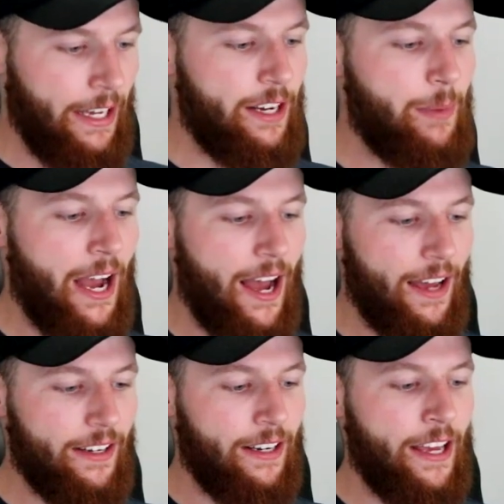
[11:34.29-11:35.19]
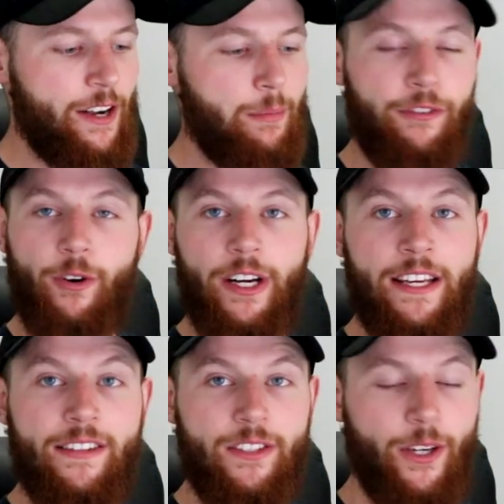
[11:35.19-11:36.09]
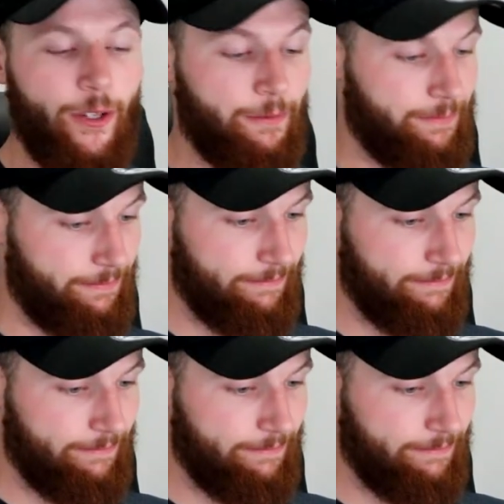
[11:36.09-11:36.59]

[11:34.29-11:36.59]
Hit him hard and hit him before he hits you.